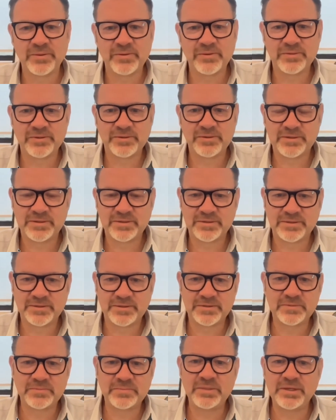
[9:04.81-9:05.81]
with just the
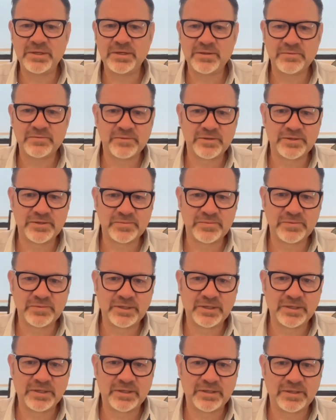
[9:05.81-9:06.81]
speed at which we
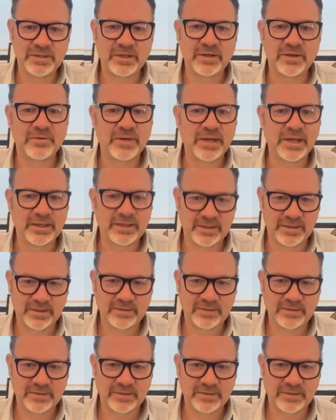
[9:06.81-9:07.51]
can iterate.